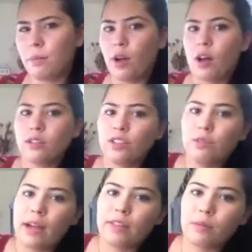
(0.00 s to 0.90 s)

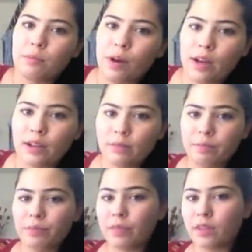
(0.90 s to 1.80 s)
Also, at the
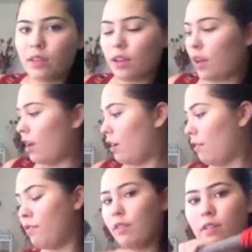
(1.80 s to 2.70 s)
bottom
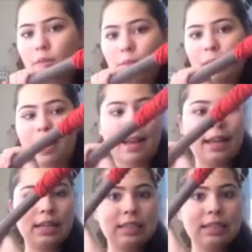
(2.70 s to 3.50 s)
of my